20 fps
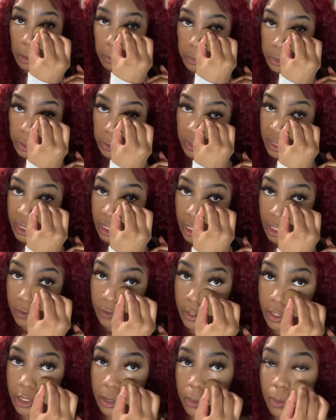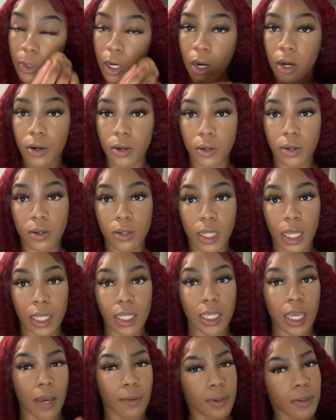I'm so excited for tomorrow.
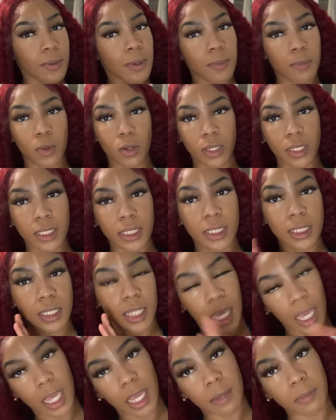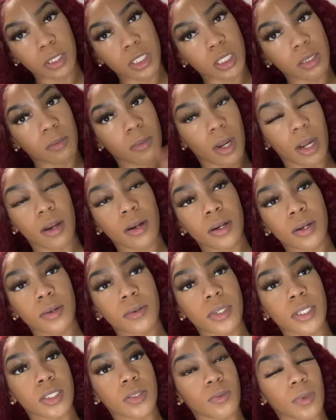Like, yeah, we went bowling today, but tomorrow
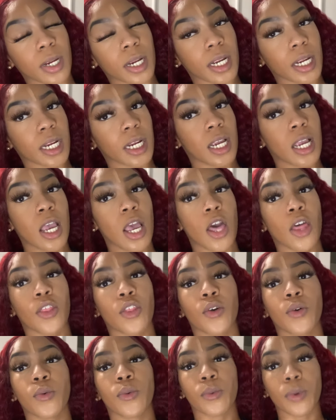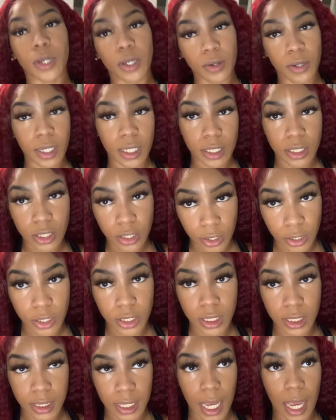is where the real
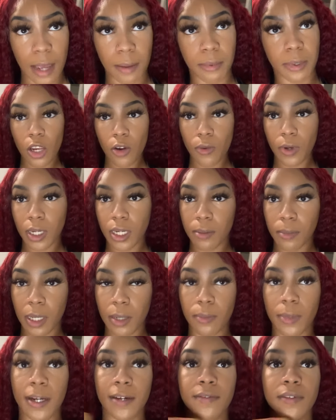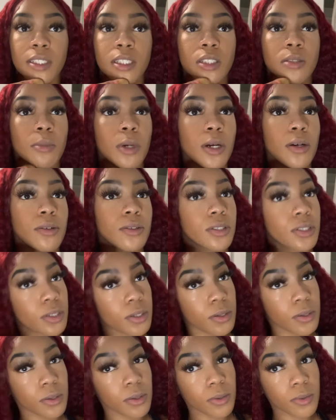excursions happen. We're gonna make breakfast tomorrow
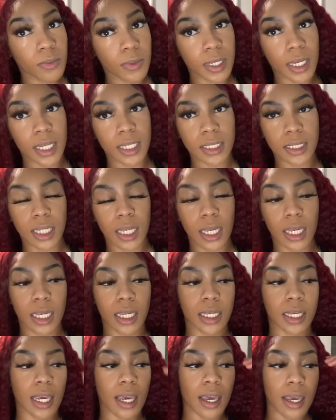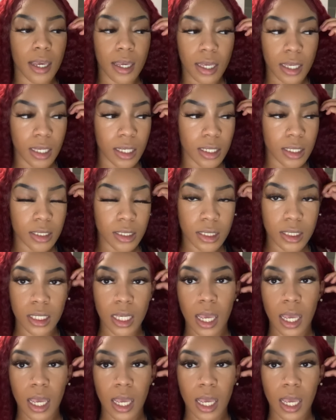too. We got like eggs,